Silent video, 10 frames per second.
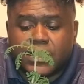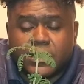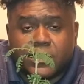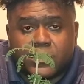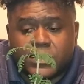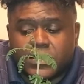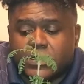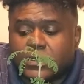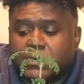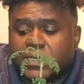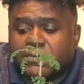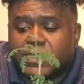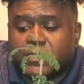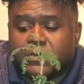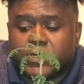I could use this in my
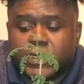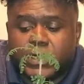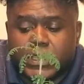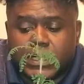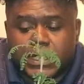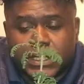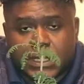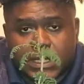vegetable garden.